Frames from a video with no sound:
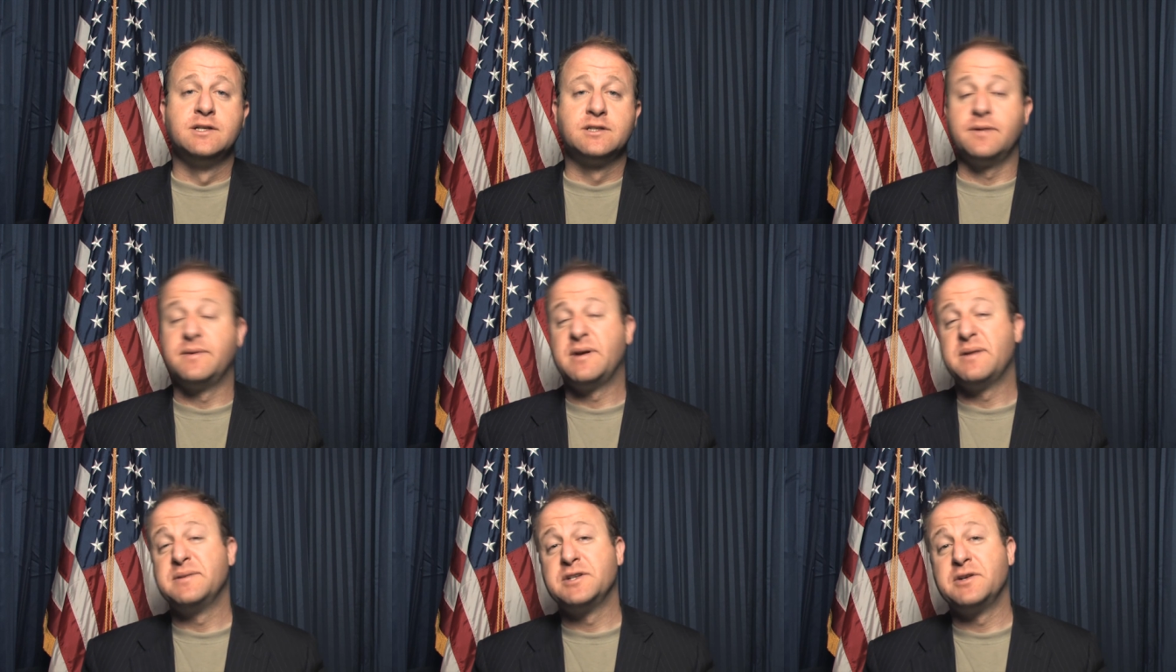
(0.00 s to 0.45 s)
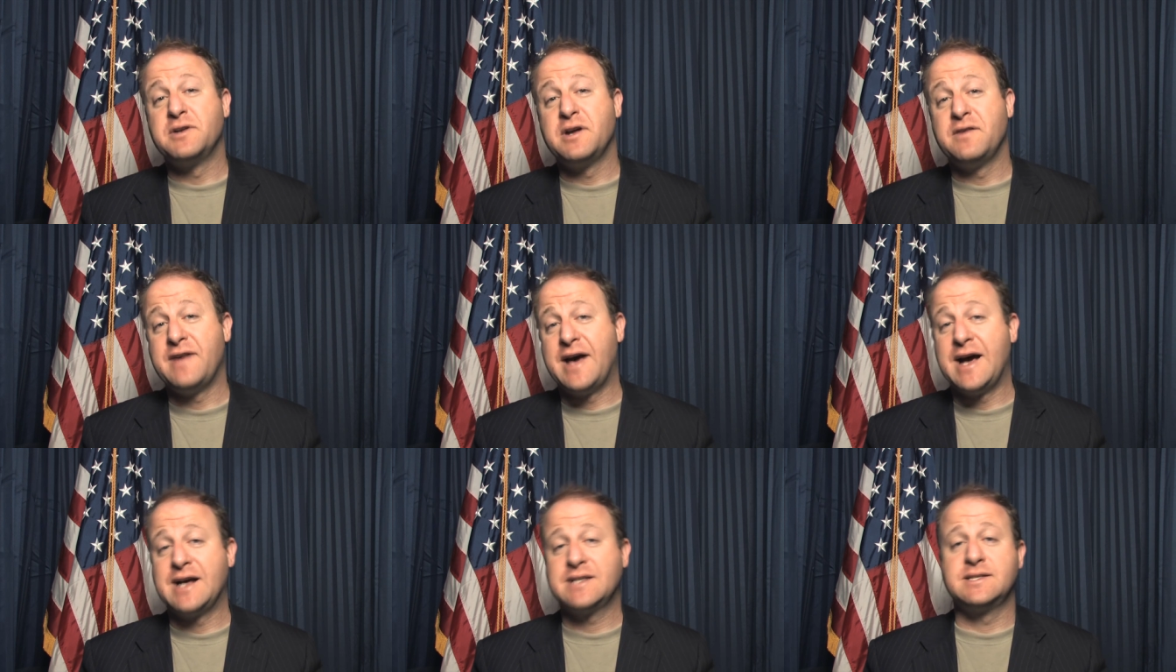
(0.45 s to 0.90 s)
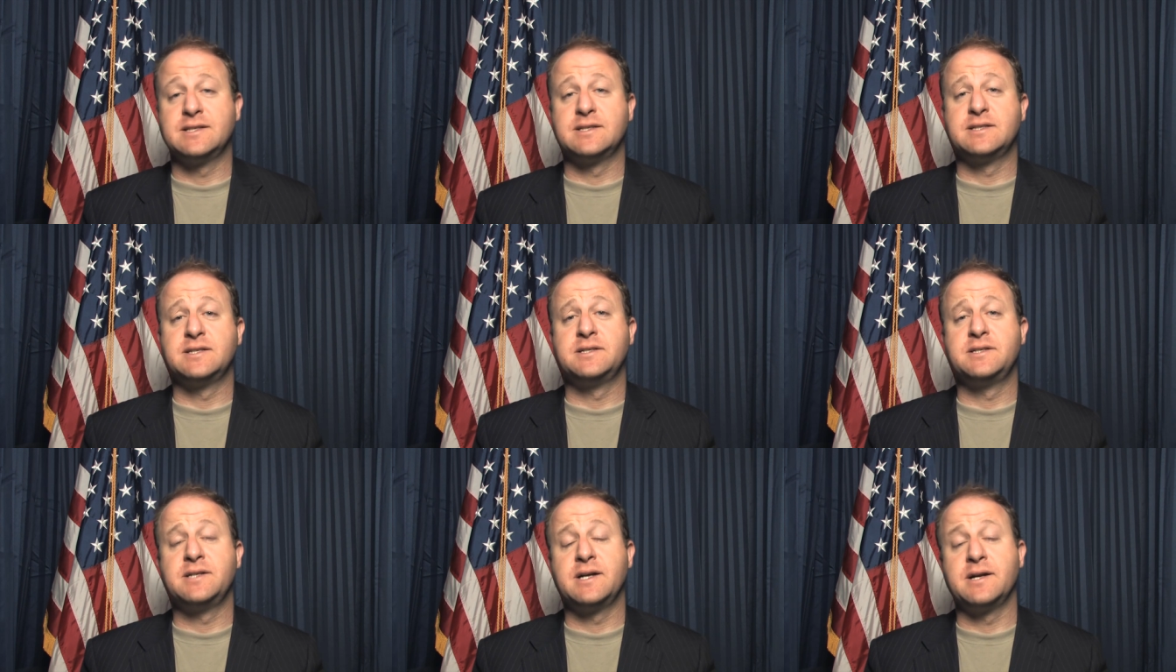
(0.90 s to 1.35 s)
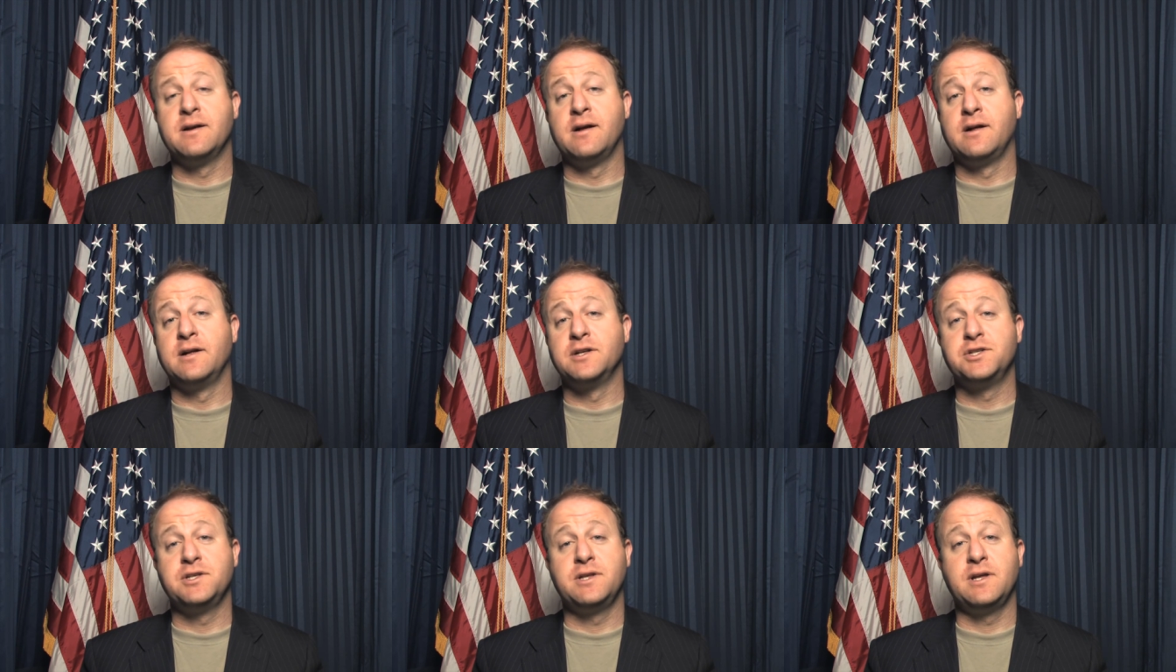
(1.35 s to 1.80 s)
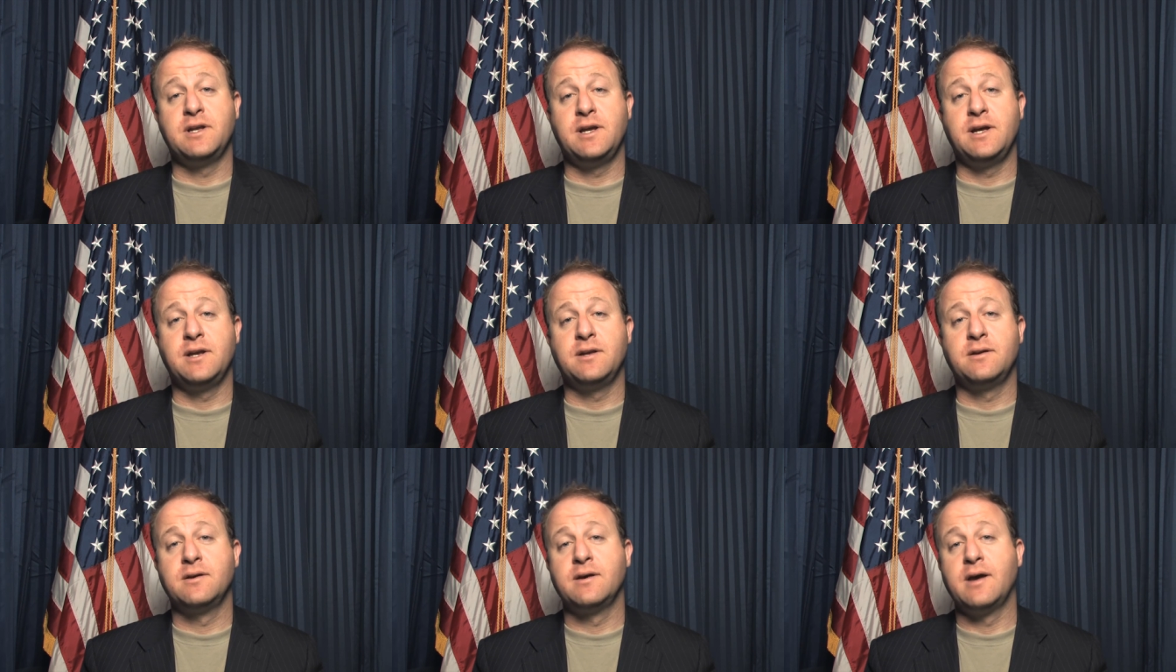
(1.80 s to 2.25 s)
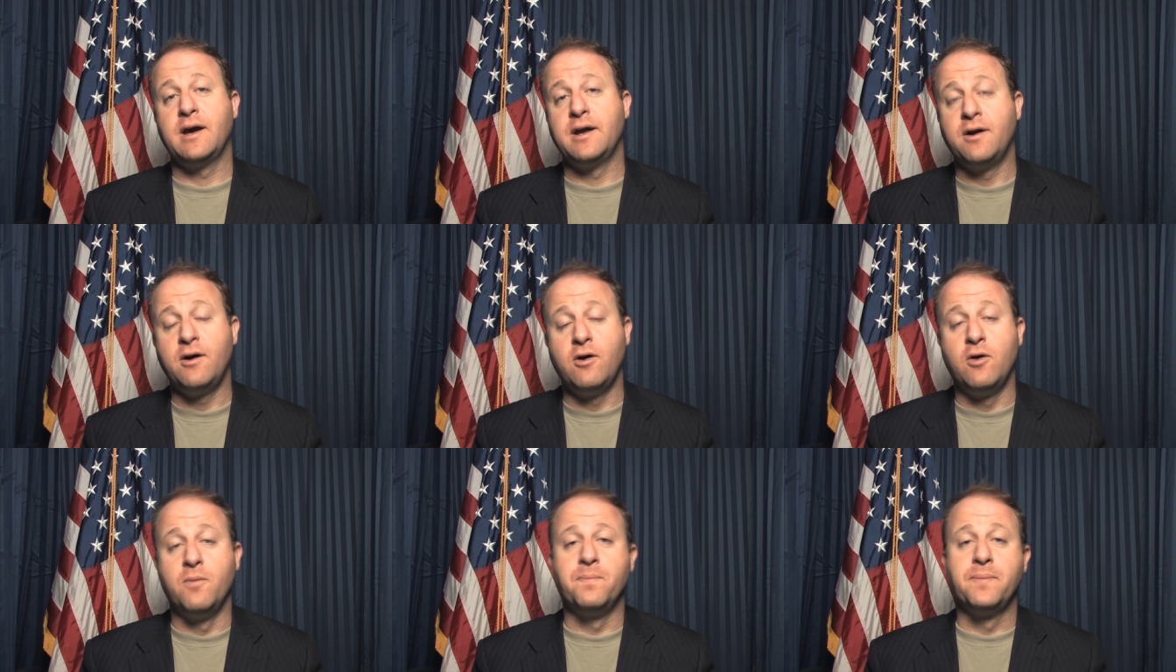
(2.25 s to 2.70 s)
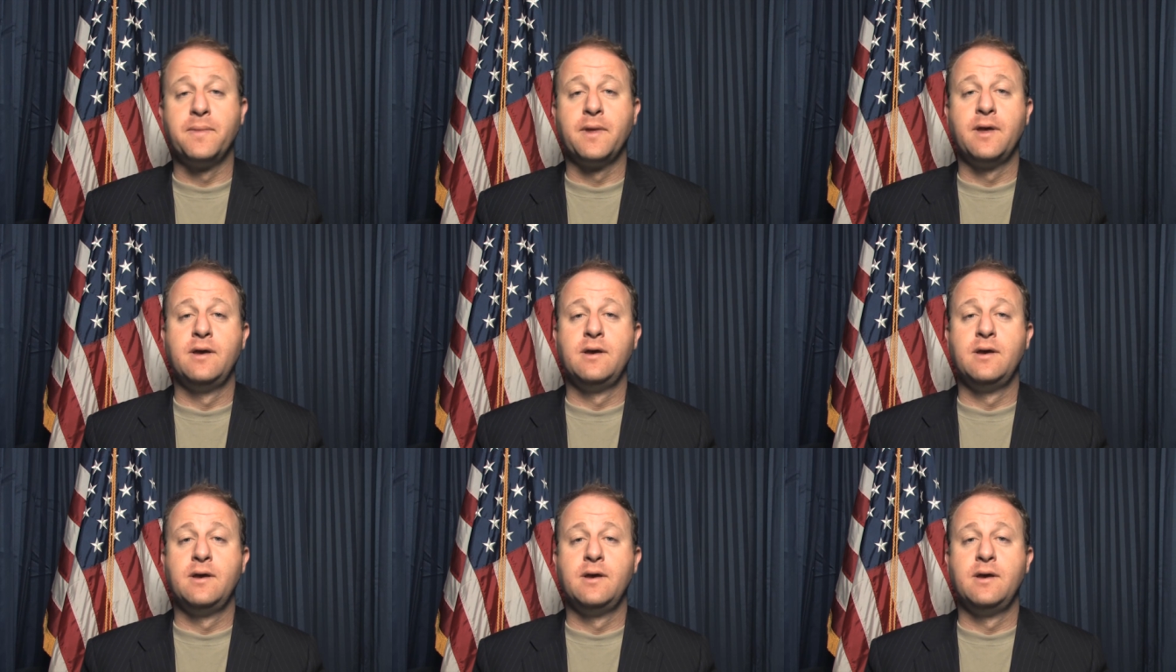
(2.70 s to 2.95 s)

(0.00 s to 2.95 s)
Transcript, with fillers: sometimes don't have access to the technology they need at home.